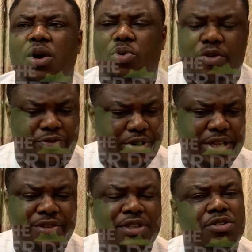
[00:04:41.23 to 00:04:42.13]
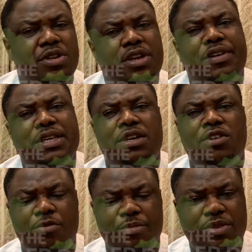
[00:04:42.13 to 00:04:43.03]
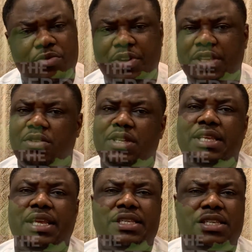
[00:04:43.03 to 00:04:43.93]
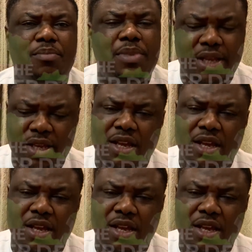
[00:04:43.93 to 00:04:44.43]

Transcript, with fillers: We've already written to the University government, we've written to the State Assembly.